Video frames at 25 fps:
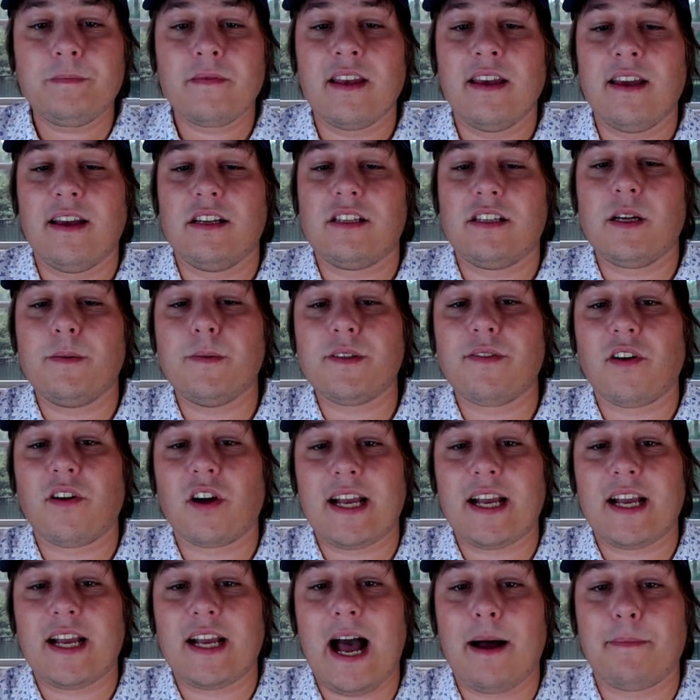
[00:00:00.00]
In terms of our
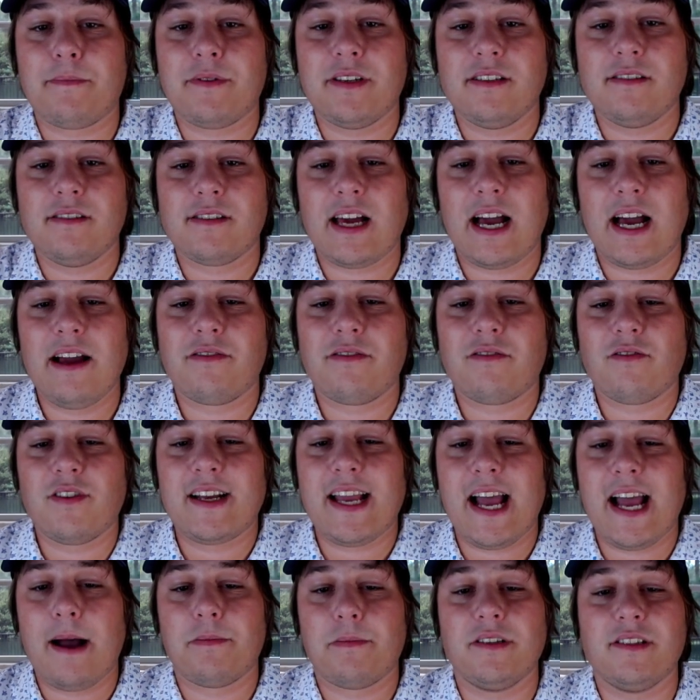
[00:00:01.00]
captains, I have three
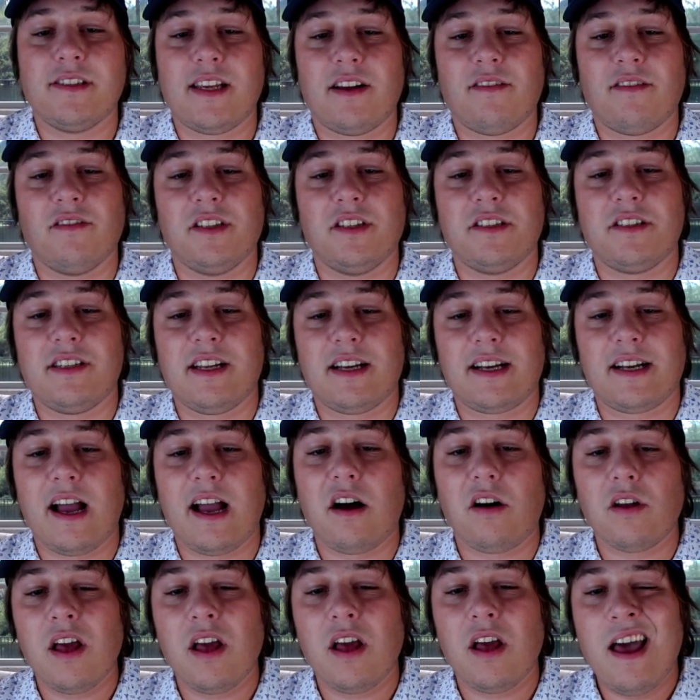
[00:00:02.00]
captains that really stick
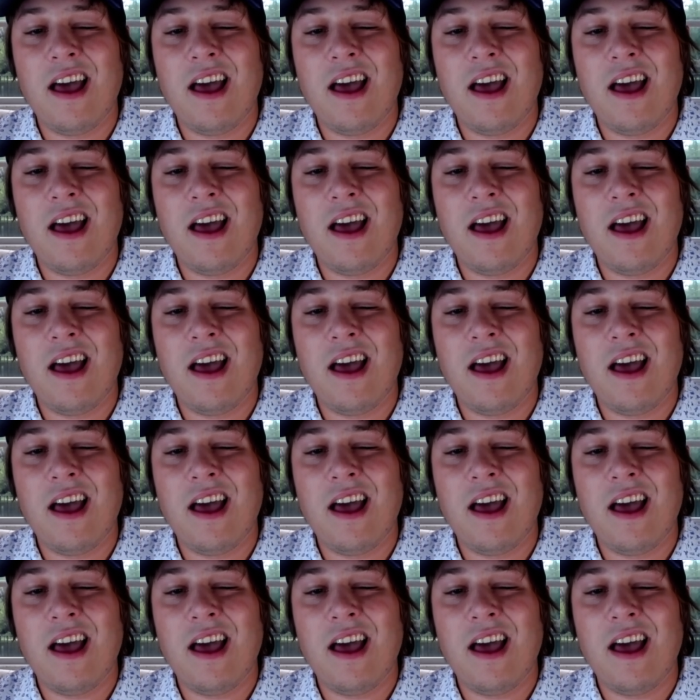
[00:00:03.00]
out.